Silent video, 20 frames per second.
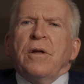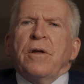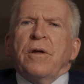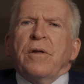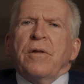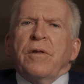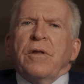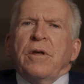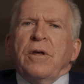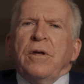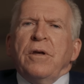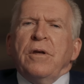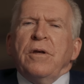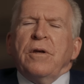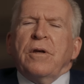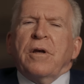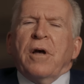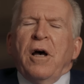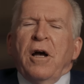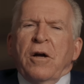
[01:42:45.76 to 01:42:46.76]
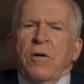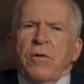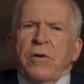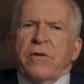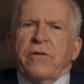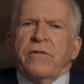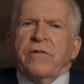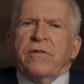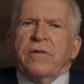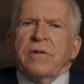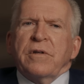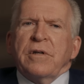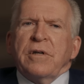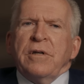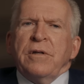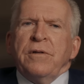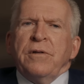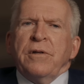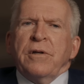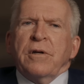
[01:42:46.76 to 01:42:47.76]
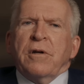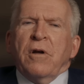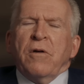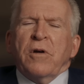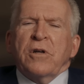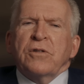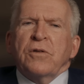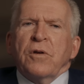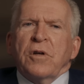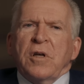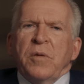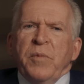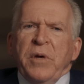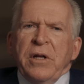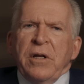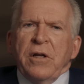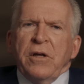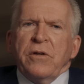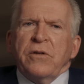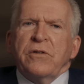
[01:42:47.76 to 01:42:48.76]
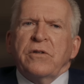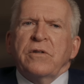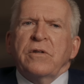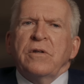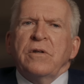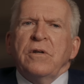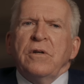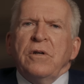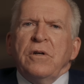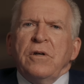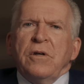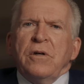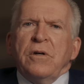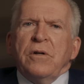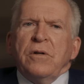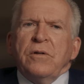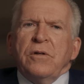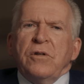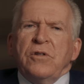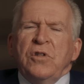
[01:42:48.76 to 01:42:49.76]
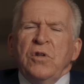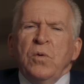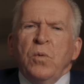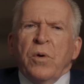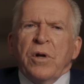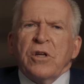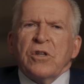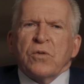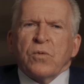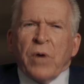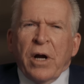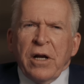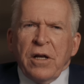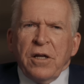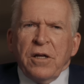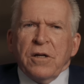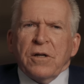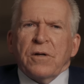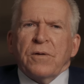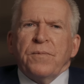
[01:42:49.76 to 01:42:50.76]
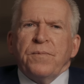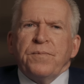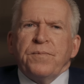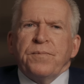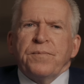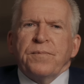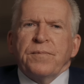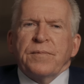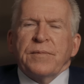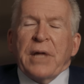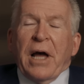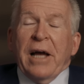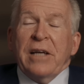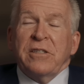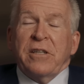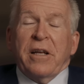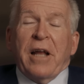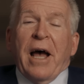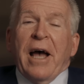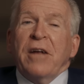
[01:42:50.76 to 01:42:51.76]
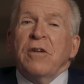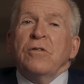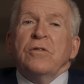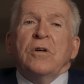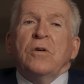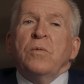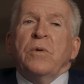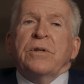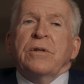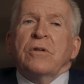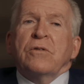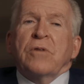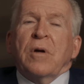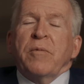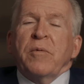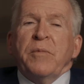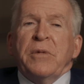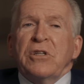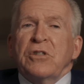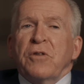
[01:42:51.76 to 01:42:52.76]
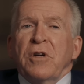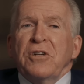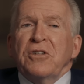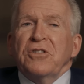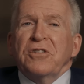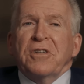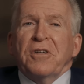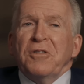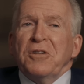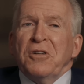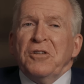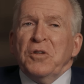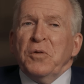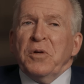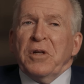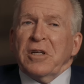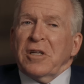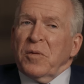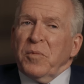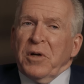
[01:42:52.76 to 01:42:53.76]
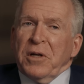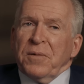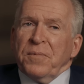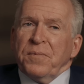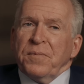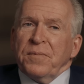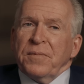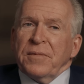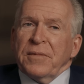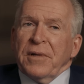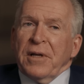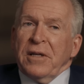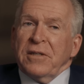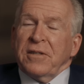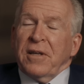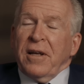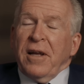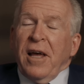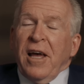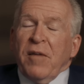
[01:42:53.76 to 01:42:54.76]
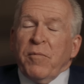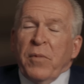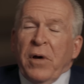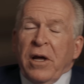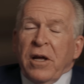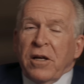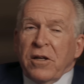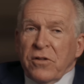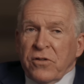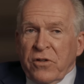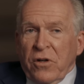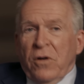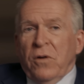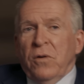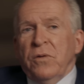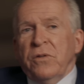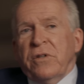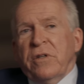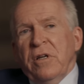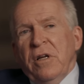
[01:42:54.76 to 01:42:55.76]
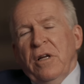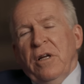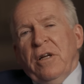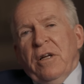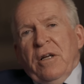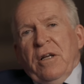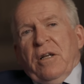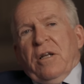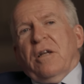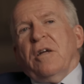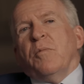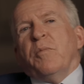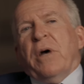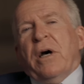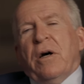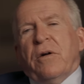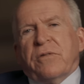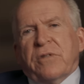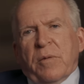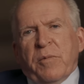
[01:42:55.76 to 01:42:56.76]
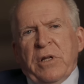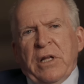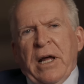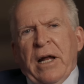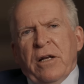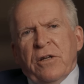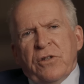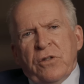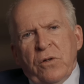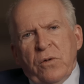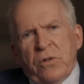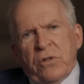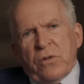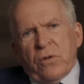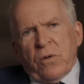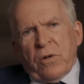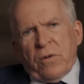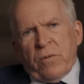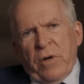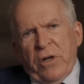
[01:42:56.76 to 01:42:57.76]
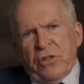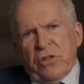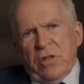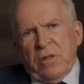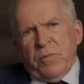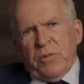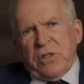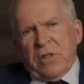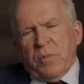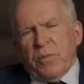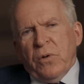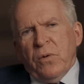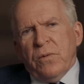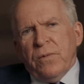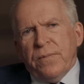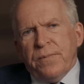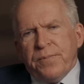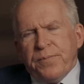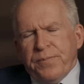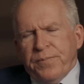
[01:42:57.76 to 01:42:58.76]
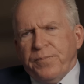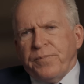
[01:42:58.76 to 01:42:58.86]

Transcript: the Congress and the congressional committees to do what is right here. I said, I don't know what the Trump administration is going to do when they come in. I said, I have my concerns about some of the attitudes toward Russia and Mr. Putin,